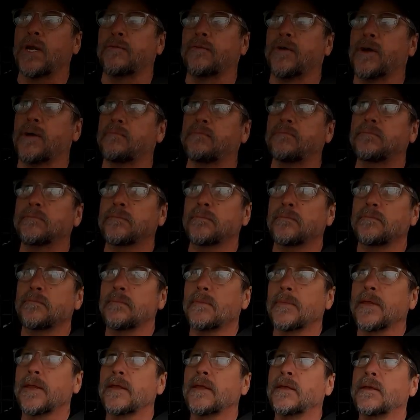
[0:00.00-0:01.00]
one of
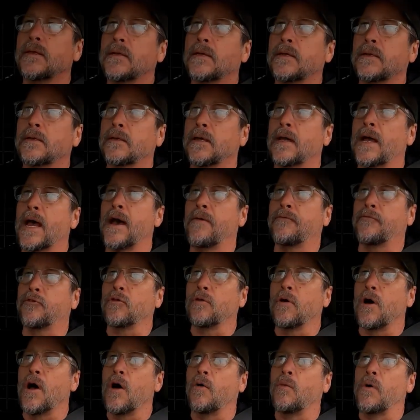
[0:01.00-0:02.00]
them.
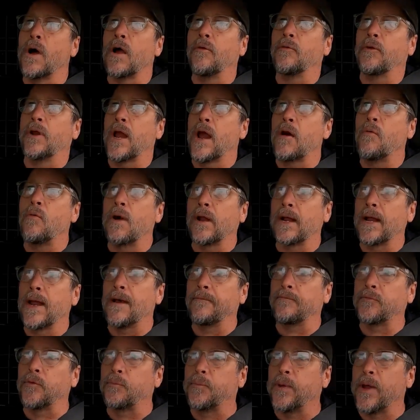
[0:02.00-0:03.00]
After all, why would I want
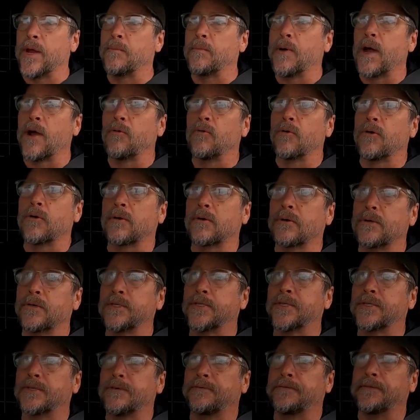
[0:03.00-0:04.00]
to have to pay my
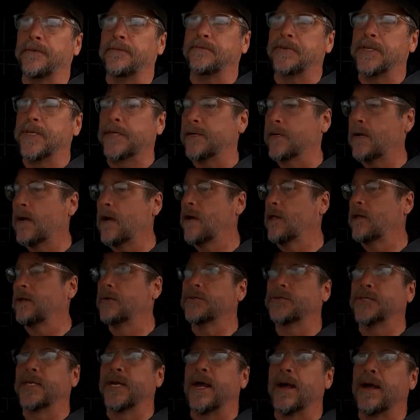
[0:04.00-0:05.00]
workers
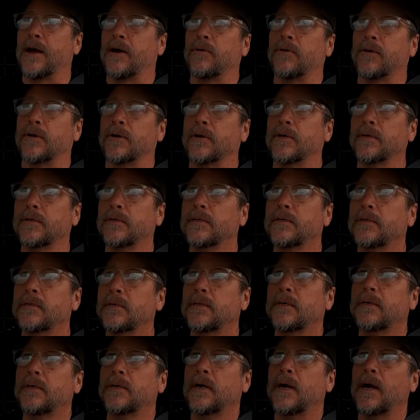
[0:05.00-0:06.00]
$15 an hour?
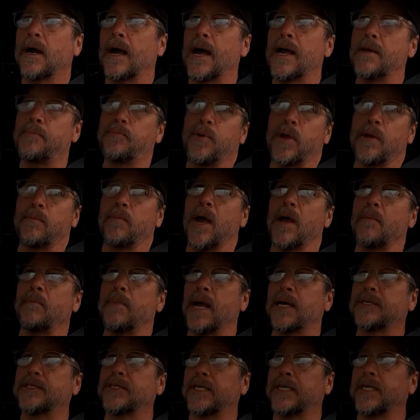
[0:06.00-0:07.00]
I pay my
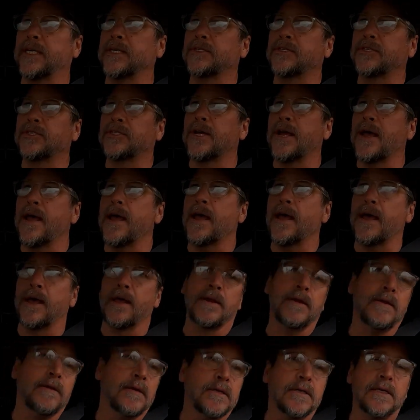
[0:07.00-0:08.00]
Mexicans
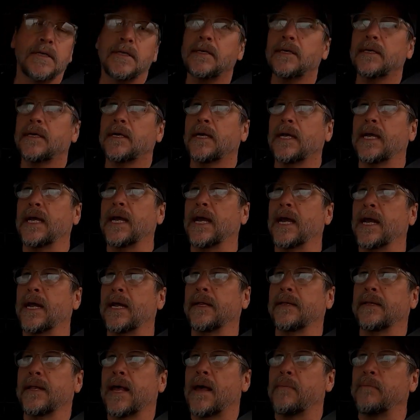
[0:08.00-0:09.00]
$10,
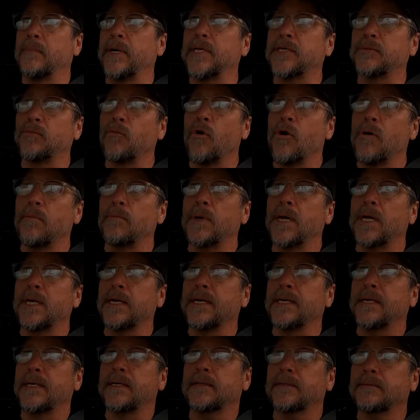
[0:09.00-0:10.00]
and that means more
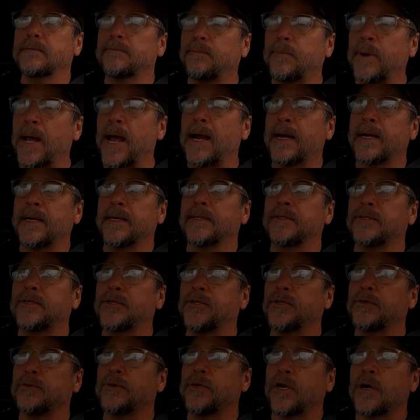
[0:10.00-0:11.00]
money back
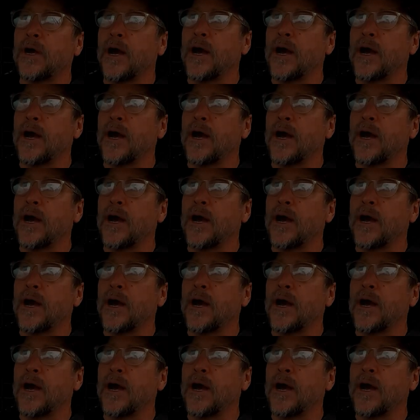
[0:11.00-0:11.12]
into